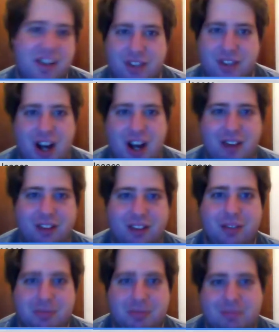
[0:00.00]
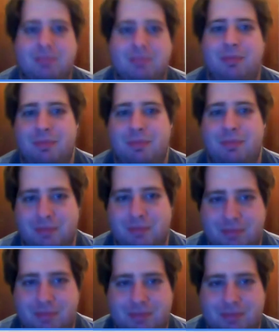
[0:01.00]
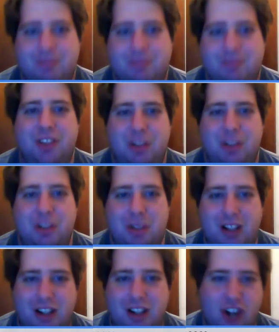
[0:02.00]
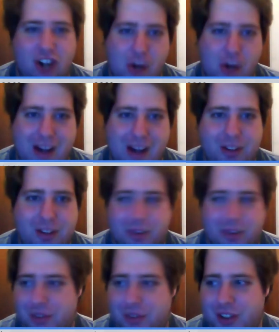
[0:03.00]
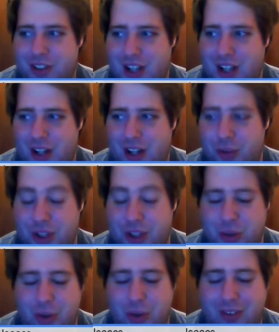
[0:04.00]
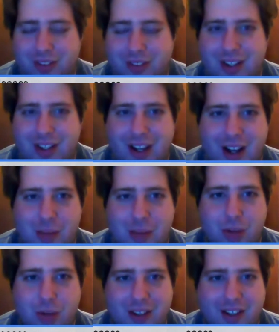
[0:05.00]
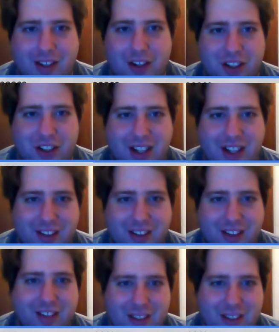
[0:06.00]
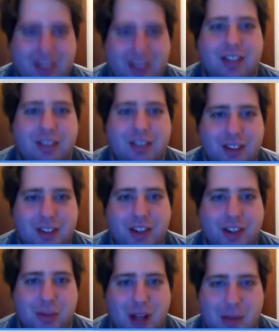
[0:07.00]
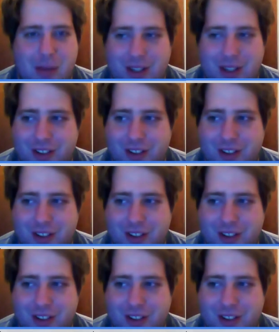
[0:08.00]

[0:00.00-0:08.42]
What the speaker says: novel. There's going to be a lot of callbacks to it, which is really cool that I brought that all together on the plot page.